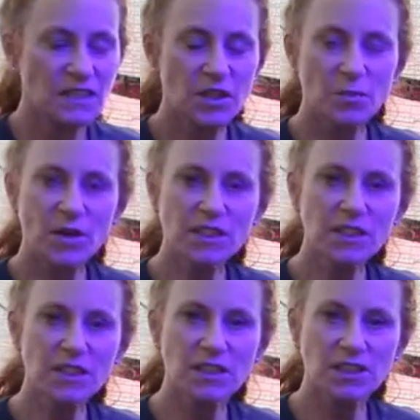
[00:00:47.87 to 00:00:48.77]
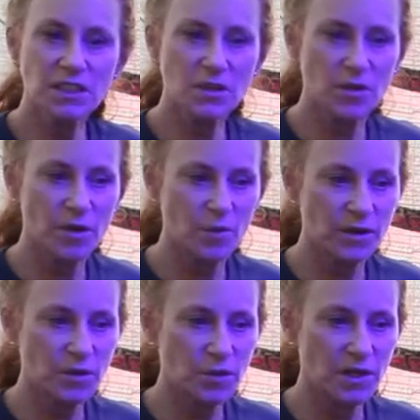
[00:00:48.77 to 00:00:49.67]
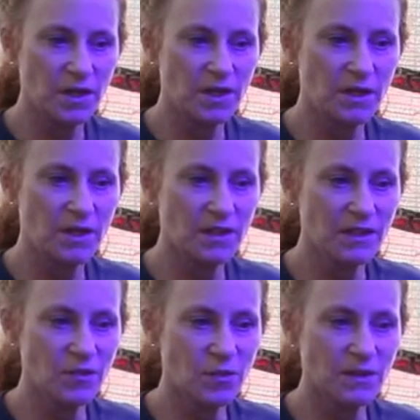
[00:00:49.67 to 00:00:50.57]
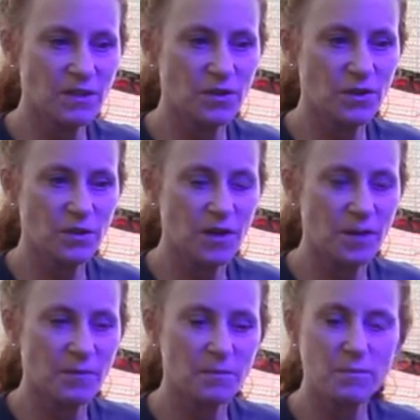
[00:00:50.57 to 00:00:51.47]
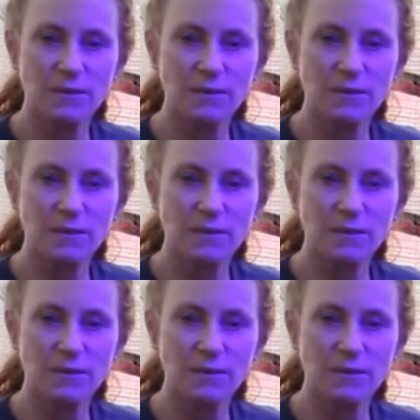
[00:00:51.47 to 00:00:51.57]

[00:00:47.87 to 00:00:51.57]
So the project that she's doing, which we look towards her um,